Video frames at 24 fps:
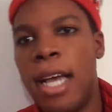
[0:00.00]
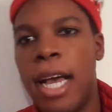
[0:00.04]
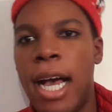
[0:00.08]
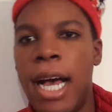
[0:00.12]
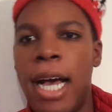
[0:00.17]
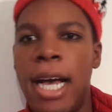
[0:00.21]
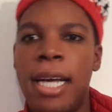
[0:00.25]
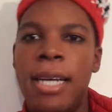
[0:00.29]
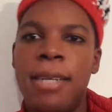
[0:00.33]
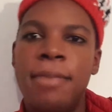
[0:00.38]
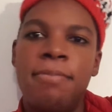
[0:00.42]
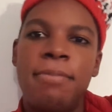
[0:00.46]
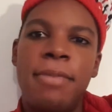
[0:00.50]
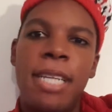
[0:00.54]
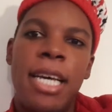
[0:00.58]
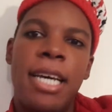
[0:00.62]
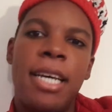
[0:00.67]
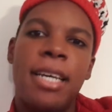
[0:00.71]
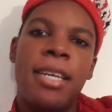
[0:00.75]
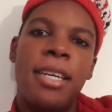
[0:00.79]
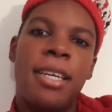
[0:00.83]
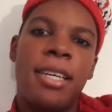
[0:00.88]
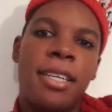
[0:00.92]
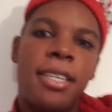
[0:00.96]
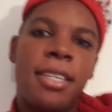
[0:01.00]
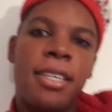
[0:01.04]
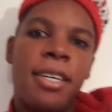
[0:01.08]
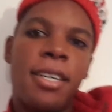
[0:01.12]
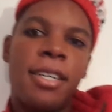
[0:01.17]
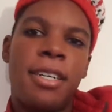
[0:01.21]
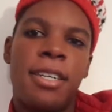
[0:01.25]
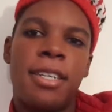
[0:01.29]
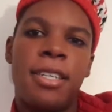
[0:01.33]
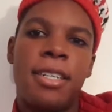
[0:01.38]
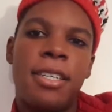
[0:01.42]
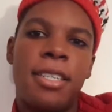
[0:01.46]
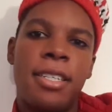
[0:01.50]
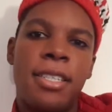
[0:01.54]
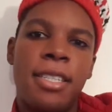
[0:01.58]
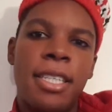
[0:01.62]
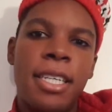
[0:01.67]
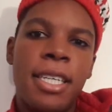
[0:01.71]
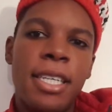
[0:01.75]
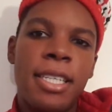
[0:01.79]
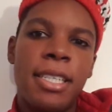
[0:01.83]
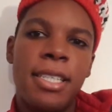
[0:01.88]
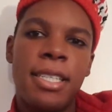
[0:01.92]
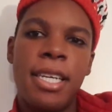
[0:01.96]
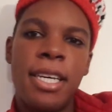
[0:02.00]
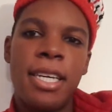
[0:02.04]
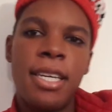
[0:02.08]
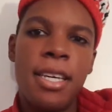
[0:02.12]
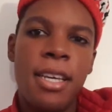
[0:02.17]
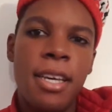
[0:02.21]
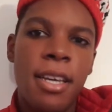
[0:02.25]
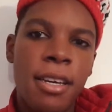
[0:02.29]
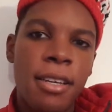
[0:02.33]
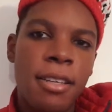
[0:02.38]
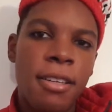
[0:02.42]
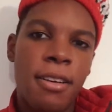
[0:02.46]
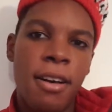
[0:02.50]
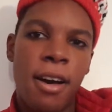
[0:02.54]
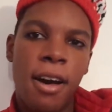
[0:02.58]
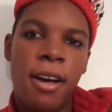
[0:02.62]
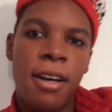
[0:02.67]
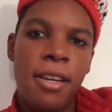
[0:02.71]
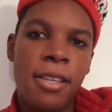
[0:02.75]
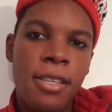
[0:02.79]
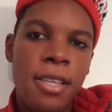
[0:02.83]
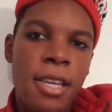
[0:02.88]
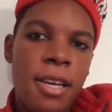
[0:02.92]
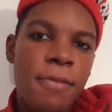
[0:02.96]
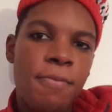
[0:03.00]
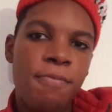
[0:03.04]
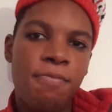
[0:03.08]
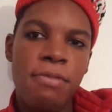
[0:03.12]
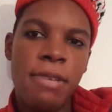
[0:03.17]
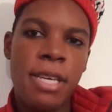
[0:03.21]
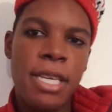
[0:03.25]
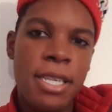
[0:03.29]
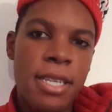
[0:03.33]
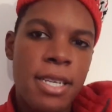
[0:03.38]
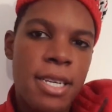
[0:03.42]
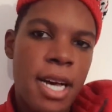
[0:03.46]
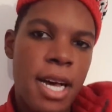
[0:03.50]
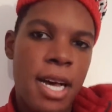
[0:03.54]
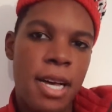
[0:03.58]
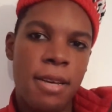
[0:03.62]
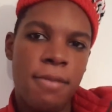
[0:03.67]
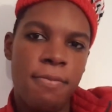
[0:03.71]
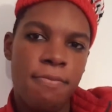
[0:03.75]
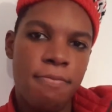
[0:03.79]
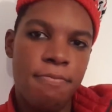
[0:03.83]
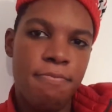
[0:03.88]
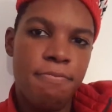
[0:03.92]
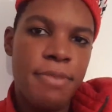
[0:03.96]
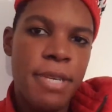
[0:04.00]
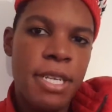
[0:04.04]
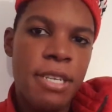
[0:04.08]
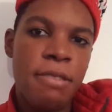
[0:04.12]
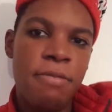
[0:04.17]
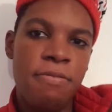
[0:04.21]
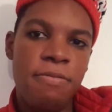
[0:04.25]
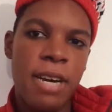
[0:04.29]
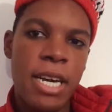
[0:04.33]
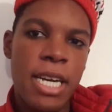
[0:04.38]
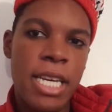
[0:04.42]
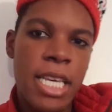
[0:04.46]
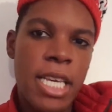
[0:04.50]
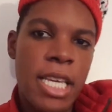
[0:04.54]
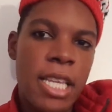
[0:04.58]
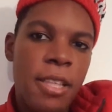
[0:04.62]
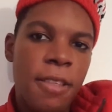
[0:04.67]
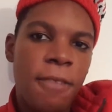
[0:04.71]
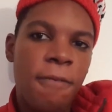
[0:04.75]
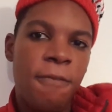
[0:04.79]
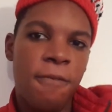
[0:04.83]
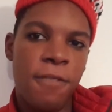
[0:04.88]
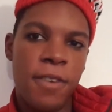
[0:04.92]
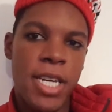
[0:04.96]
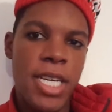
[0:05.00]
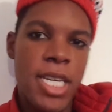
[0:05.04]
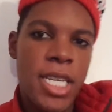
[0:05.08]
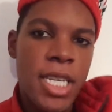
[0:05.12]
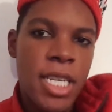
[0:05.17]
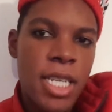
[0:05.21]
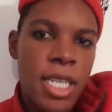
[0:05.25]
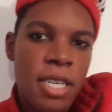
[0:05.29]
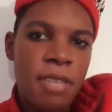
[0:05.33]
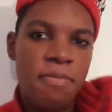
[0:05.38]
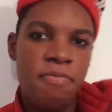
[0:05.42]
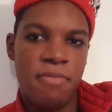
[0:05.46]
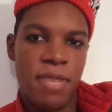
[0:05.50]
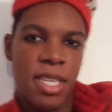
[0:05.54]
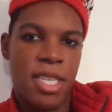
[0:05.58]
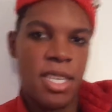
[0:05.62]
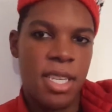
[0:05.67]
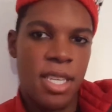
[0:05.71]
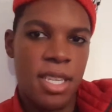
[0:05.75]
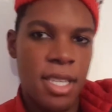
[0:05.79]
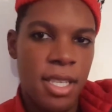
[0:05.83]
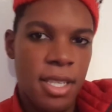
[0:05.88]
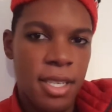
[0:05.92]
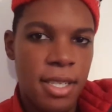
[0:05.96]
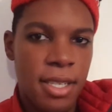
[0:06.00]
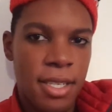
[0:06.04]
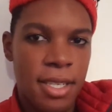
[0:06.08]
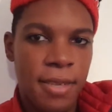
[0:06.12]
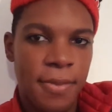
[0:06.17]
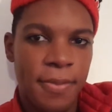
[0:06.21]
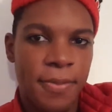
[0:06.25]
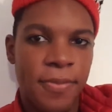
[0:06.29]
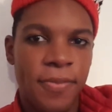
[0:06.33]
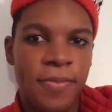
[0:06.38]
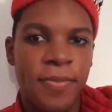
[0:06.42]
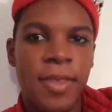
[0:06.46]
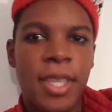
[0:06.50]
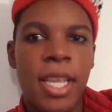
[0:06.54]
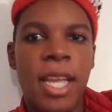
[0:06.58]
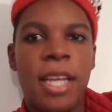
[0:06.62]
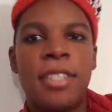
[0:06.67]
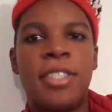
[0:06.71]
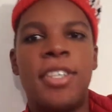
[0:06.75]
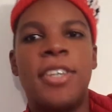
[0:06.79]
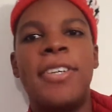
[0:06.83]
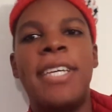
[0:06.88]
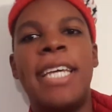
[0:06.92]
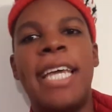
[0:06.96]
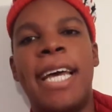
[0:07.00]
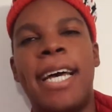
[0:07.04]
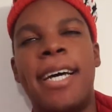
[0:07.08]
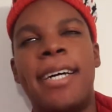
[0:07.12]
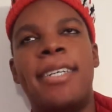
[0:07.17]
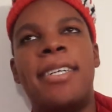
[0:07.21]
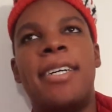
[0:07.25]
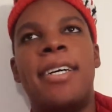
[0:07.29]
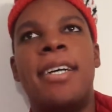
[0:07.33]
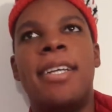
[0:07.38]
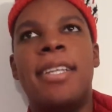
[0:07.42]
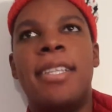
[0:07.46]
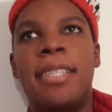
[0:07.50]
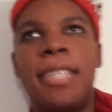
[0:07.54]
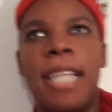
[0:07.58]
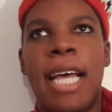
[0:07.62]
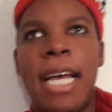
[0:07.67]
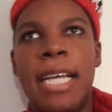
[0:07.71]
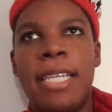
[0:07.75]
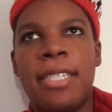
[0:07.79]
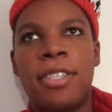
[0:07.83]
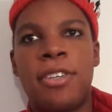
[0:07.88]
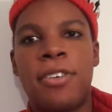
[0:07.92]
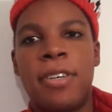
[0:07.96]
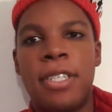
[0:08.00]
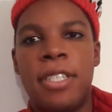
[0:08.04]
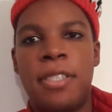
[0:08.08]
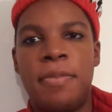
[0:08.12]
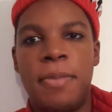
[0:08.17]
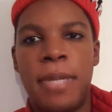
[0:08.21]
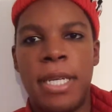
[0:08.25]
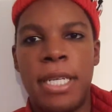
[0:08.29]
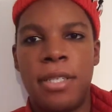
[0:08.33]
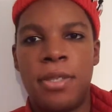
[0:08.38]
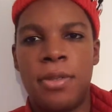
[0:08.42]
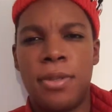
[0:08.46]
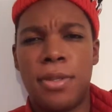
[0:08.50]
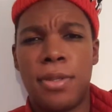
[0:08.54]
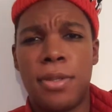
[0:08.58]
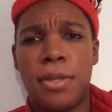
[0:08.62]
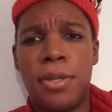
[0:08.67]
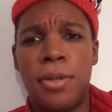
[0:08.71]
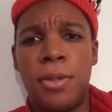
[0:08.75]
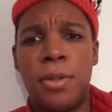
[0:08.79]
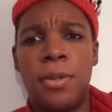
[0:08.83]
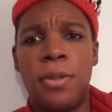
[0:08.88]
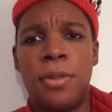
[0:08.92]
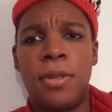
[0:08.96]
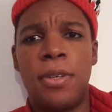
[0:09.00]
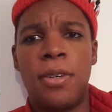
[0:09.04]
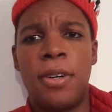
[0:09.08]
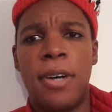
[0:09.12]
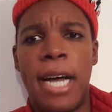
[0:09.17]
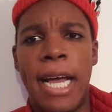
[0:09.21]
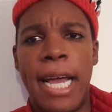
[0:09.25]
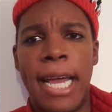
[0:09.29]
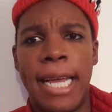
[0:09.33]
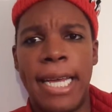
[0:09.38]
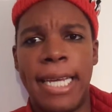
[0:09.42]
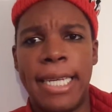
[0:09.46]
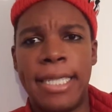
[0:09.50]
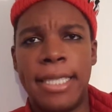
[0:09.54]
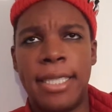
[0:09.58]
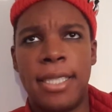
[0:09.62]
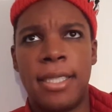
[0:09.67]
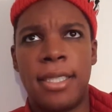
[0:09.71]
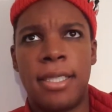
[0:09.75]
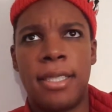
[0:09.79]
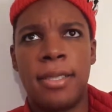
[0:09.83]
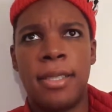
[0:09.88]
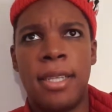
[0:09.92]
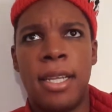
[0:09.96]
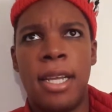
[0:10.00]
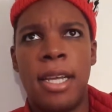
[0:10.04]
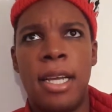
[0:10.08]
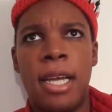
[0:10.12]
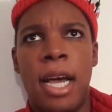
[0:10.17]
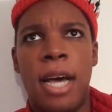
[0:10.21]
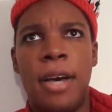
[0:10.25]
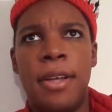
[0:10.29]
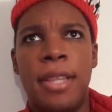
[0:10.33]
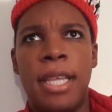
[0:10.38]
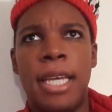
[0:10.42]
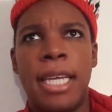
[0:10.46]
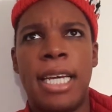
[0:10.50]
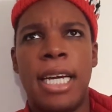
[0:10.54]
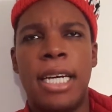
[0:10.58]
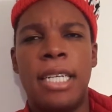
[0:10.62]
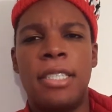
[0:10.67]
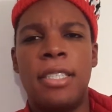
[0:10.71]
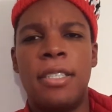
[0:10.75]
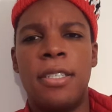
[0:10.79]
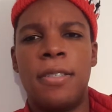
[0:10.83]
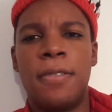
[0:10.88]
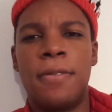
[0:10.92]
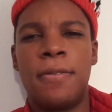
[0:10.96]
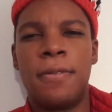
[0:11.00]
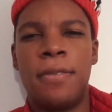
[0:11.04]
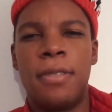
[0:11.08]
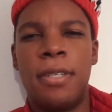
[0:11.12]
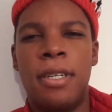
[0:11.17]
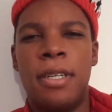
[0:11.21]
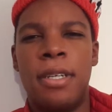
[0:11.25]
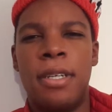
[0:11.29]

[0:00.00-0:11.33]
I'm not gonna get caught up with copyright infringements. So yeah, Last Christmas was cool, and how they kind of